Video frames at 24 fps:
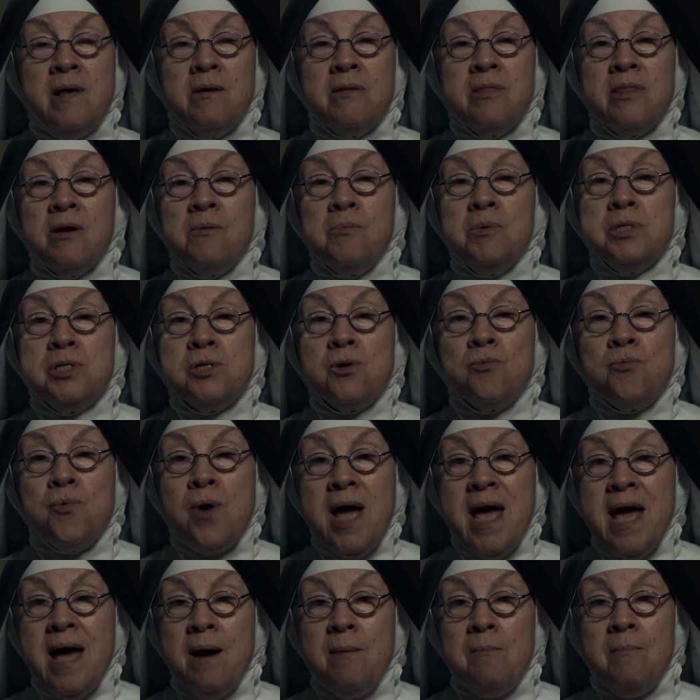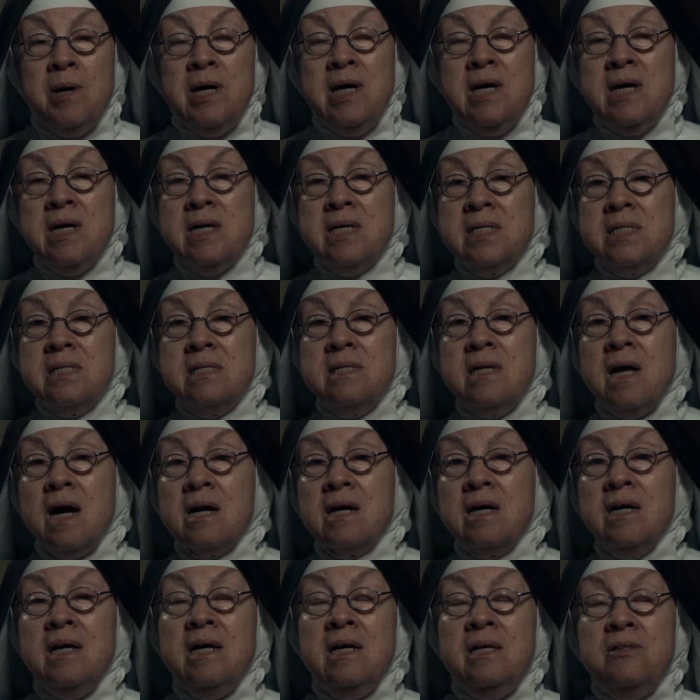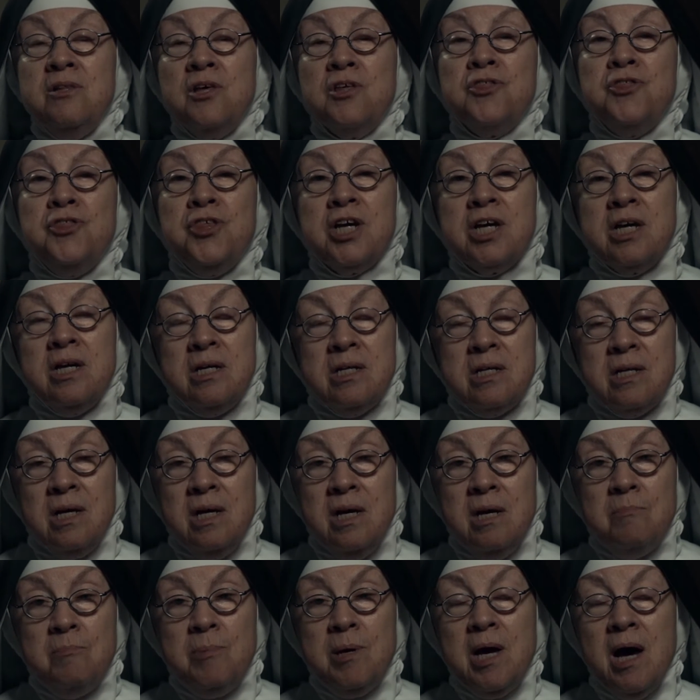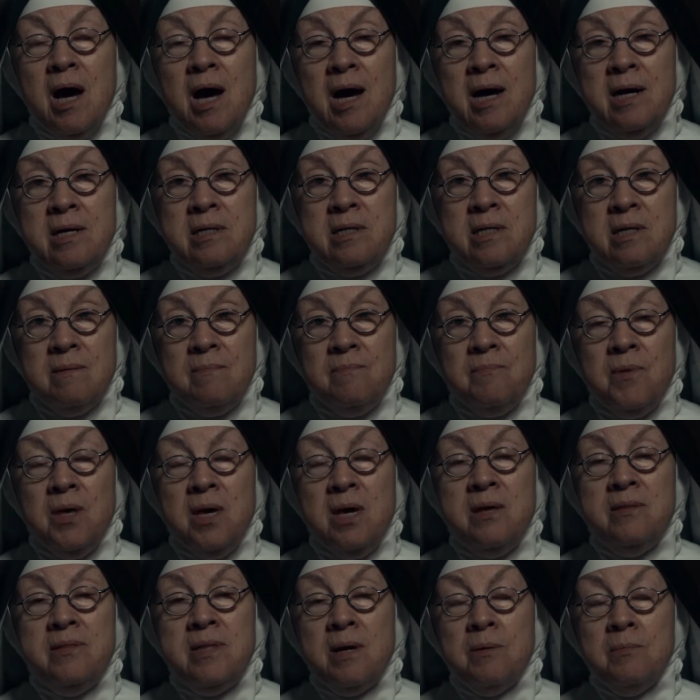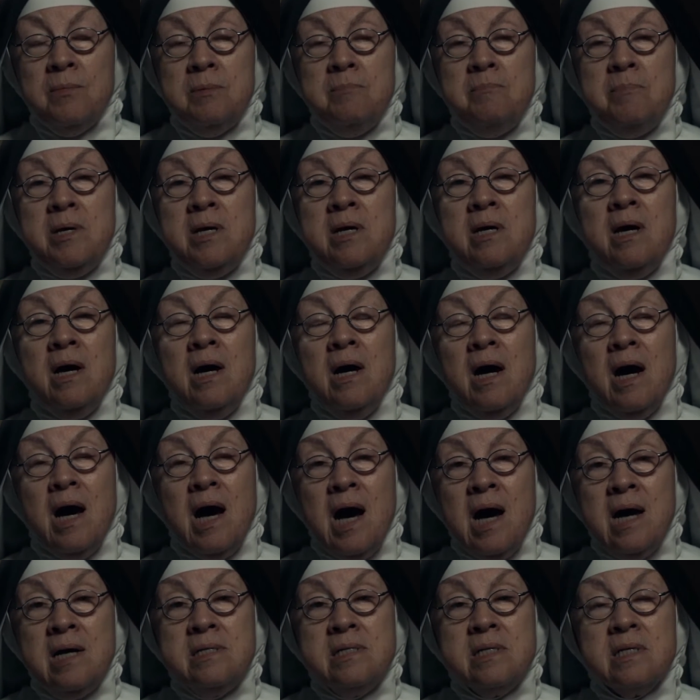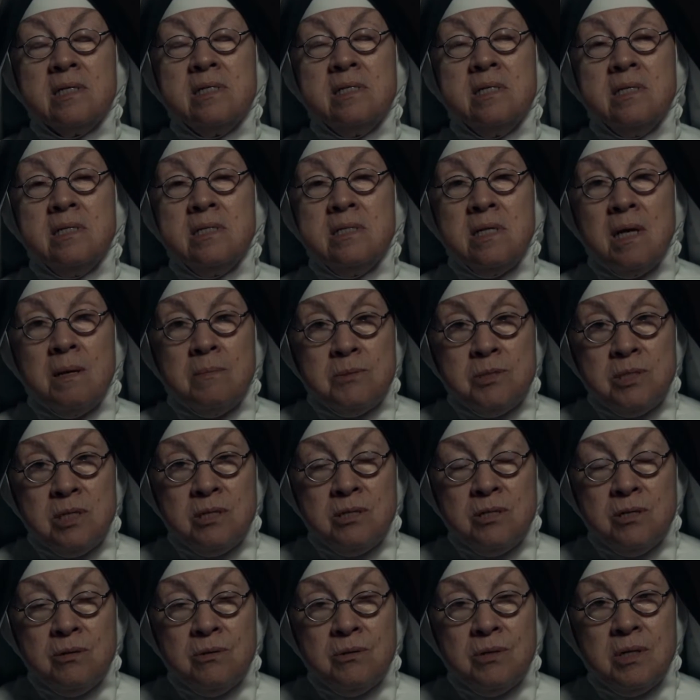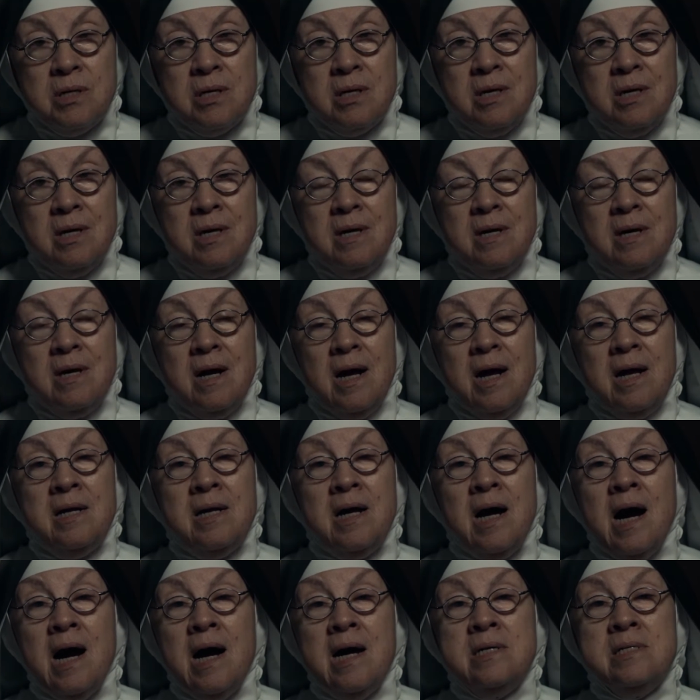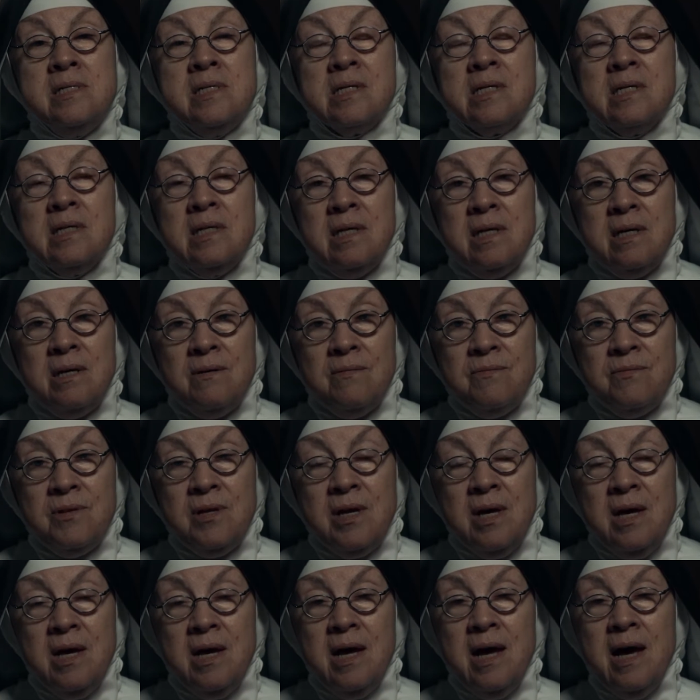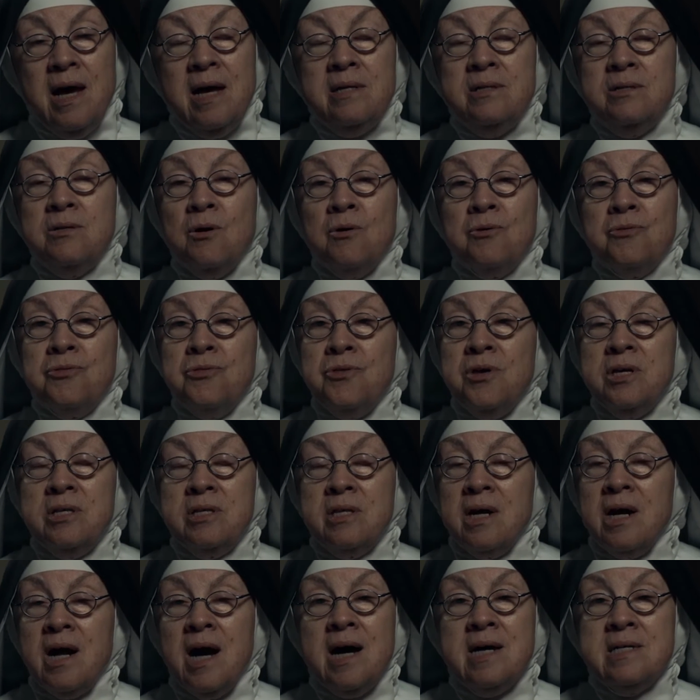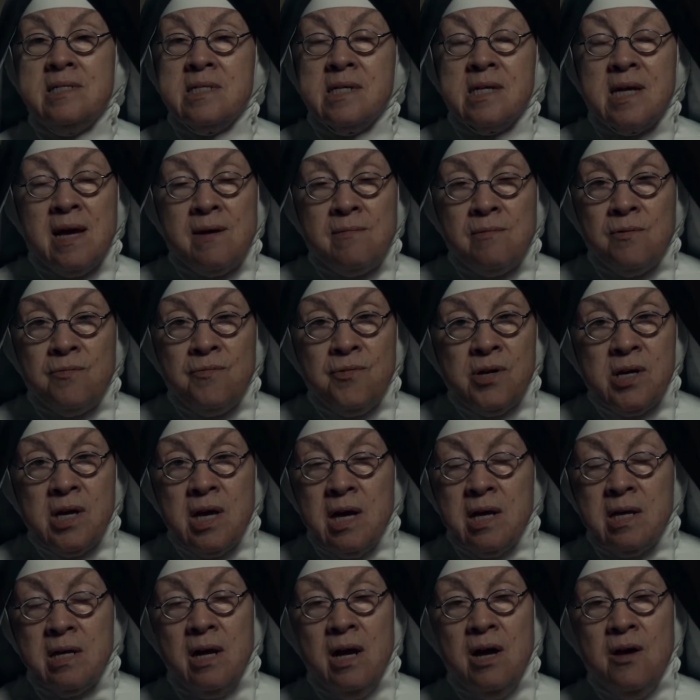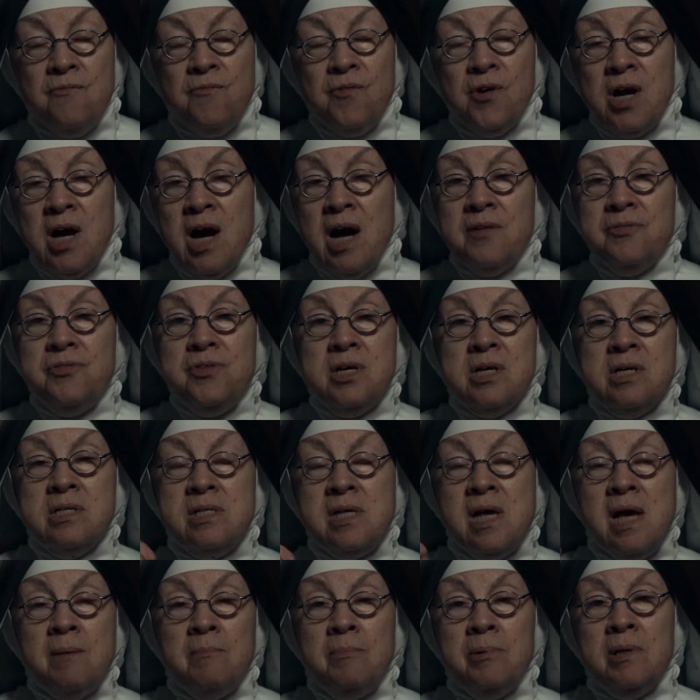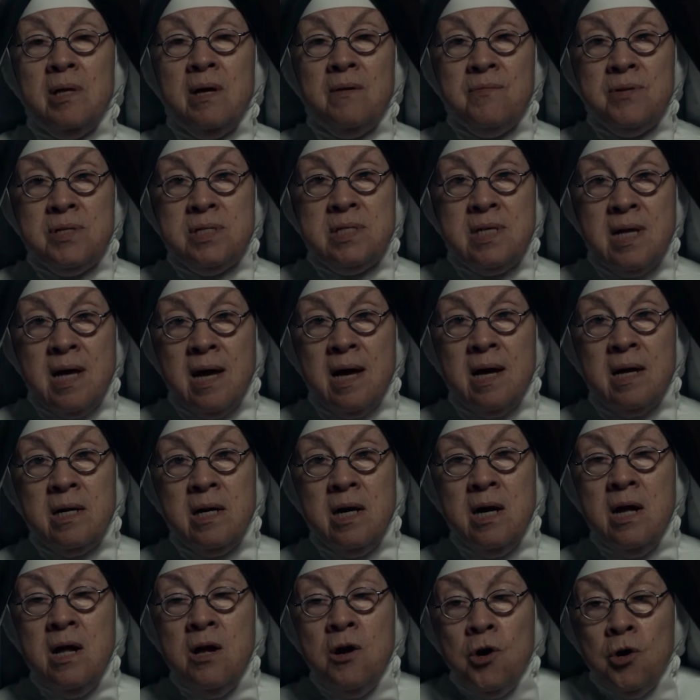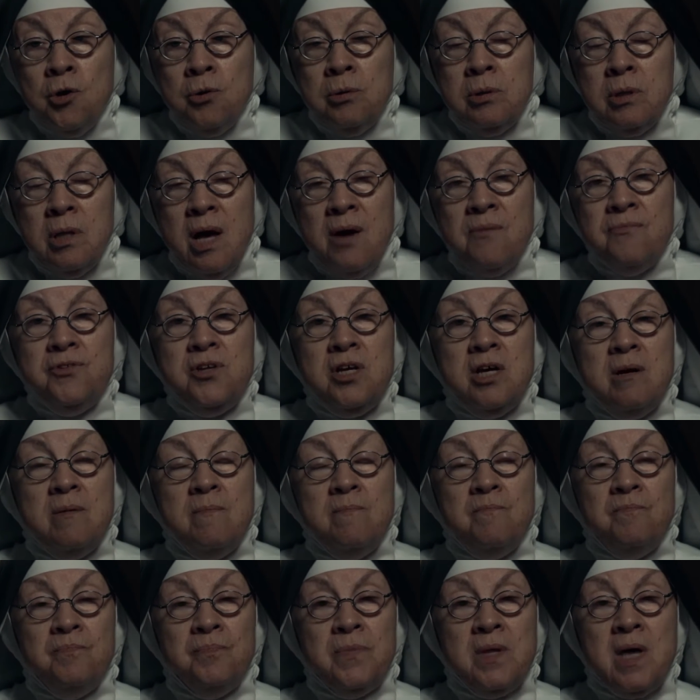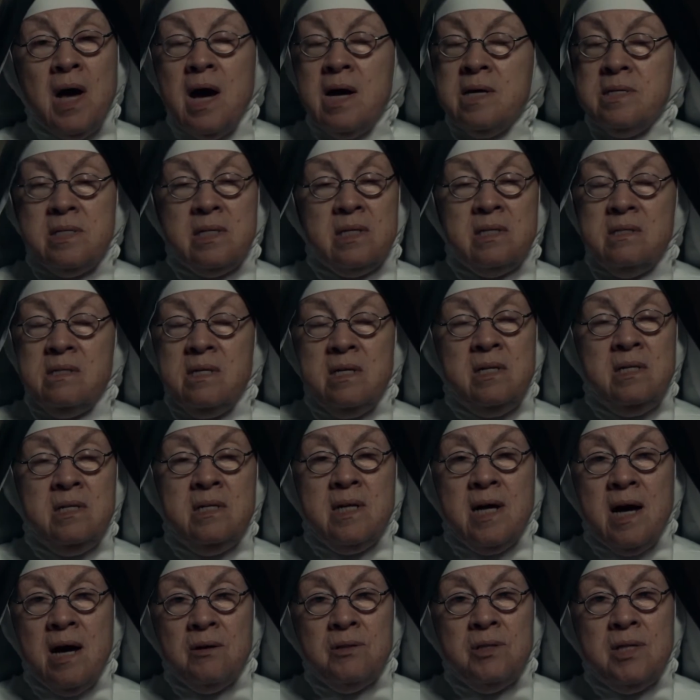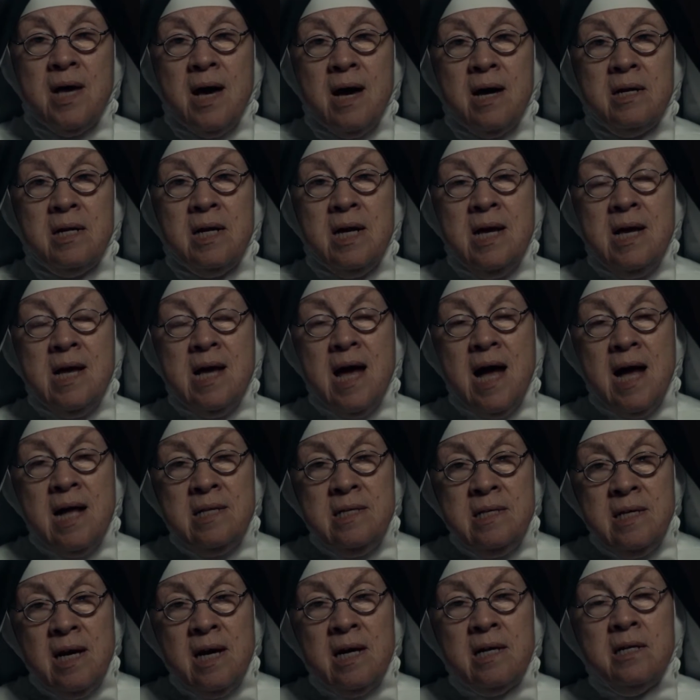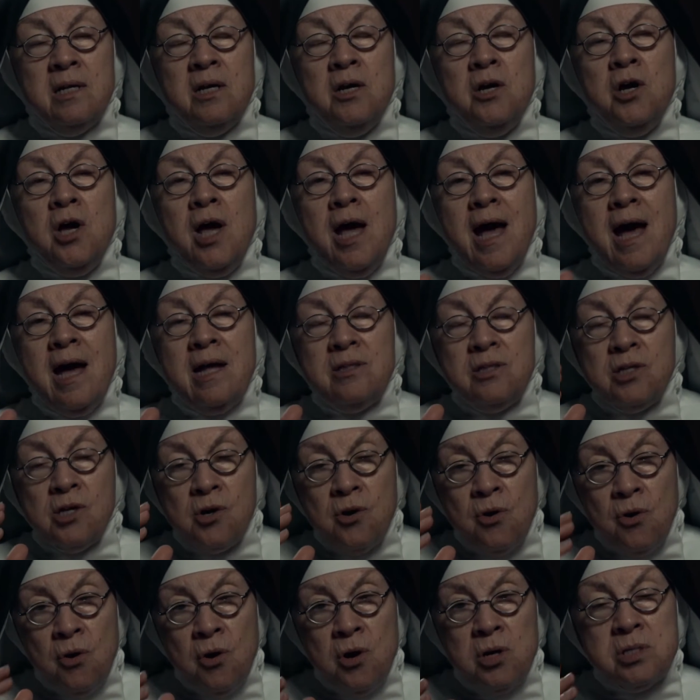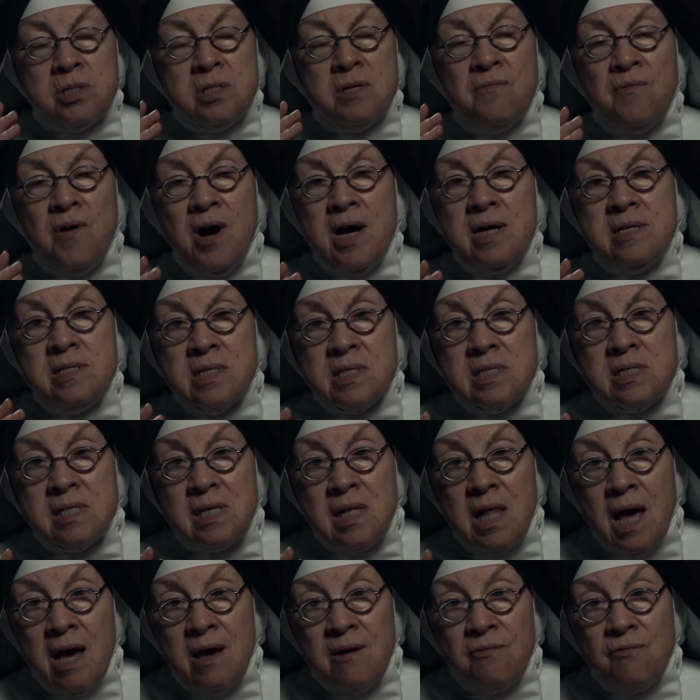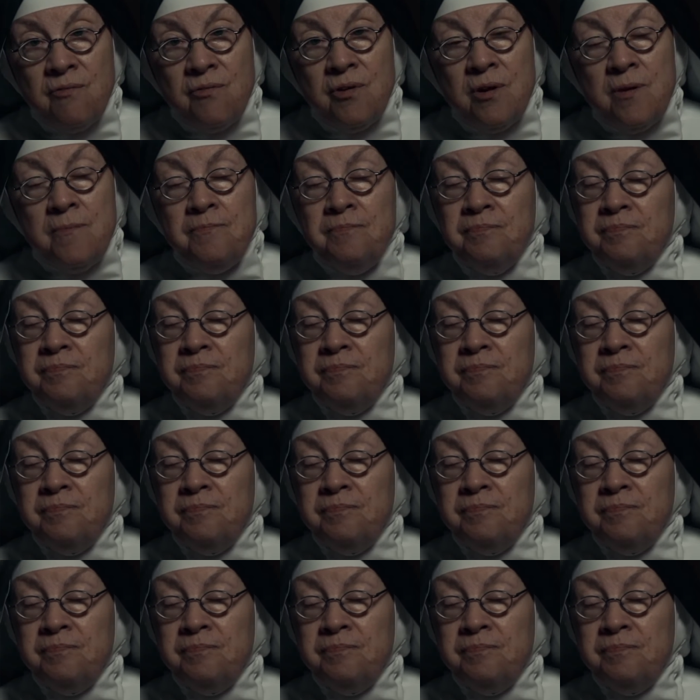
that there was a ram stuck in the thicket behind him that would be Isaac's substitute. And Isaac lived. And don't think that Isaac ever forgot the example of his dad who loved him. Isaac didn't doubt that. And yet, at the cost of Isaac's life,